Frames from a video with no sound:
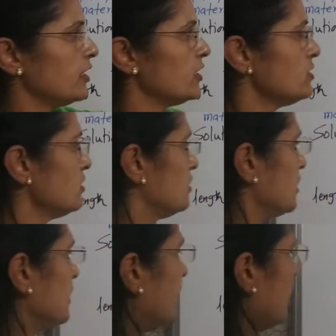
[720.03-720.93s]
is
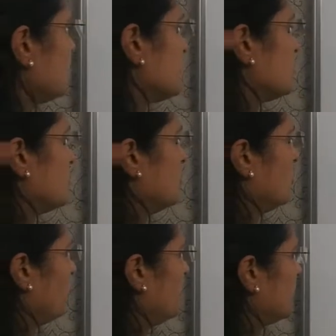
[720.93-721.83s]
3x
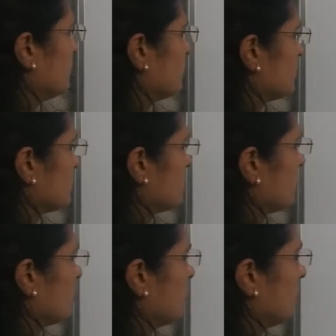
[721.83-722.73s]
meters.
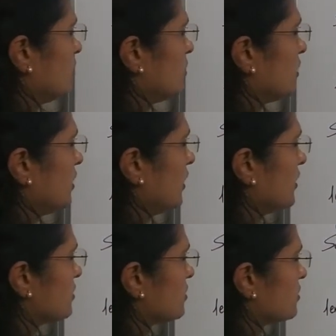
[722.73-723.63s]

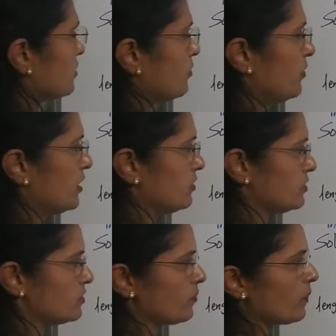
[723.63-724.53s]
3x
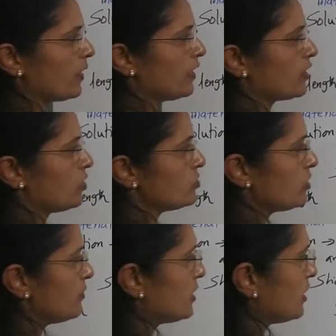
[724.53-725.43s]
meters and trouser
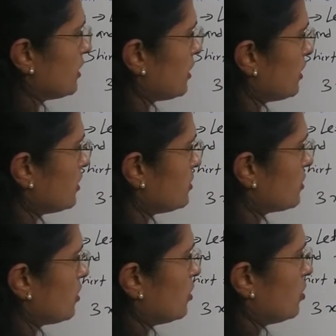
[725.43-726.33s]
material is
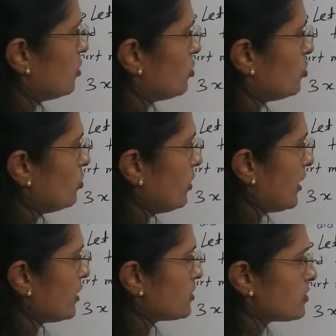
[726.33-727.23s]

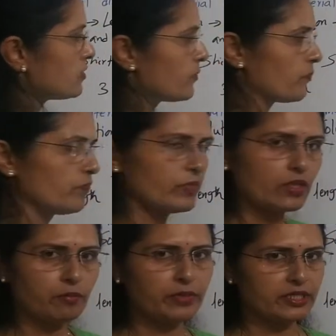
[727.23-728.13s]
2x
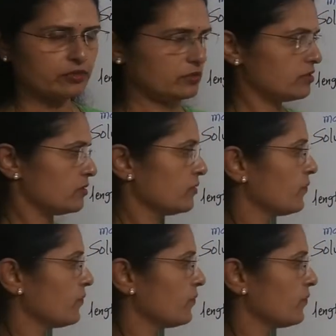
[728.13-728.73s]
meters.